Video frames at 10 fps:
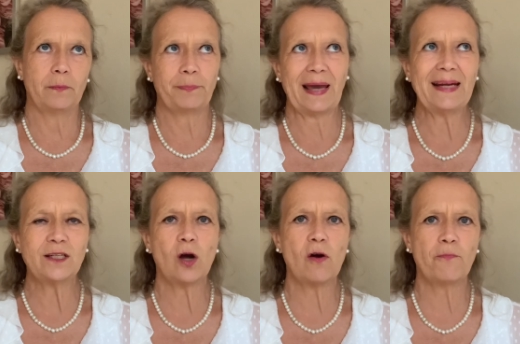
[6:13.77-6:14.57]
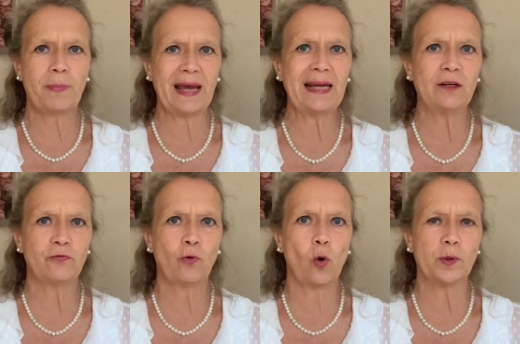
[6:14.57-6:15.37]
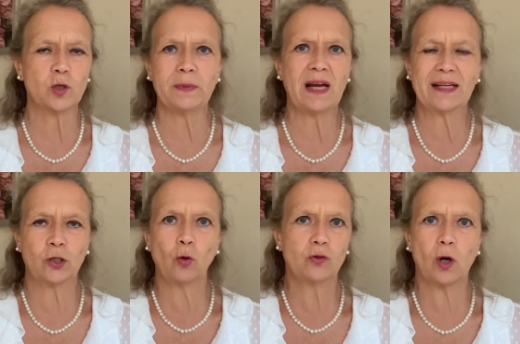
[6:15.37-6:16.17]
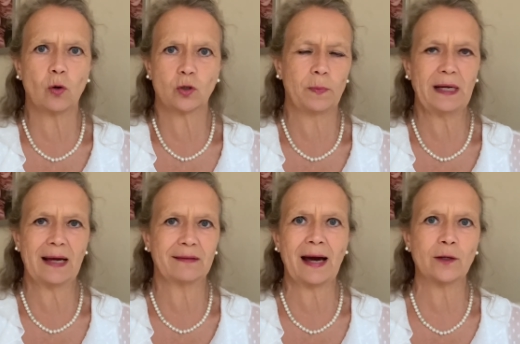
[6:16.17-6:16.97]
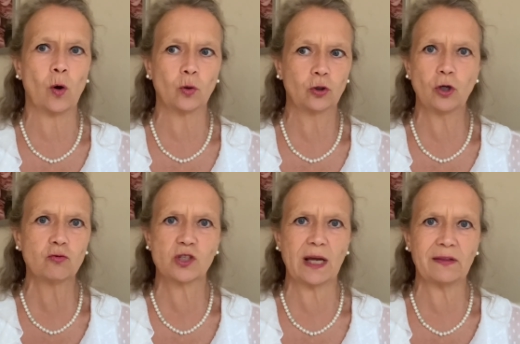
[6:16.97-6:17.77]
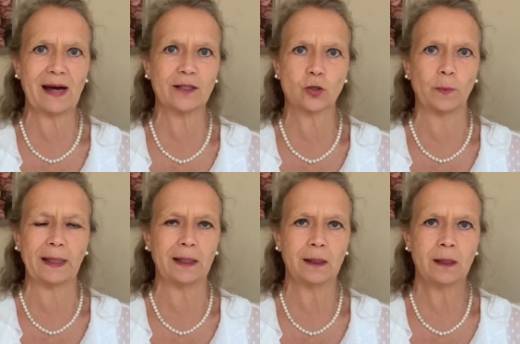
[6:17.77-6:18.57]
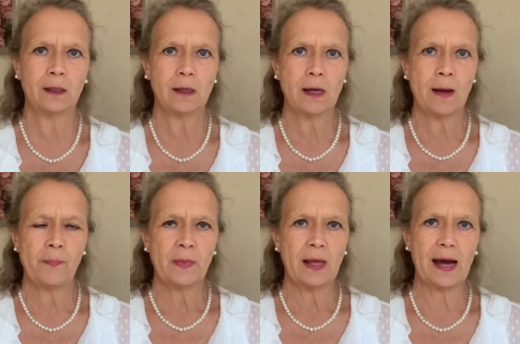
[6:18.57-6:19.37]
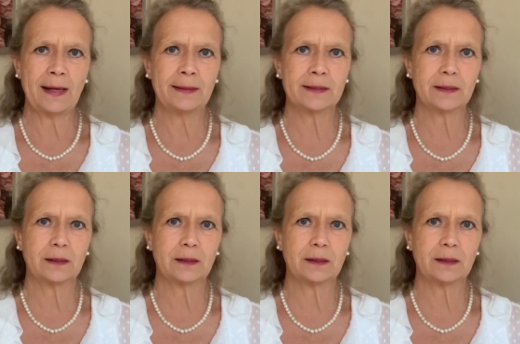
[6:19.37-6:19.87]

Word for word: paid her pain forward to me, like, don't talk to me like that, or don't say that to me. And